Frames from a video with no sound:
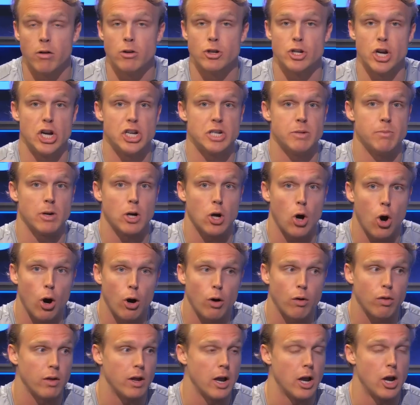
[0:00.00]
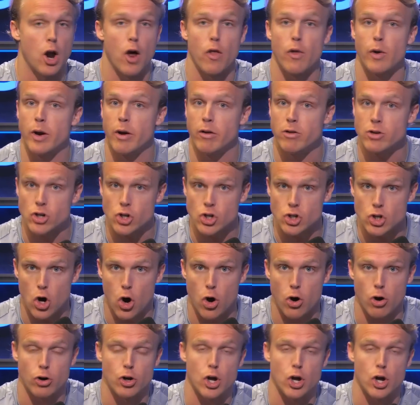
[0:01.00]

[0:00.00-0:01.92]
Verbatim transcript: JJ McCarthy, another year as a starter.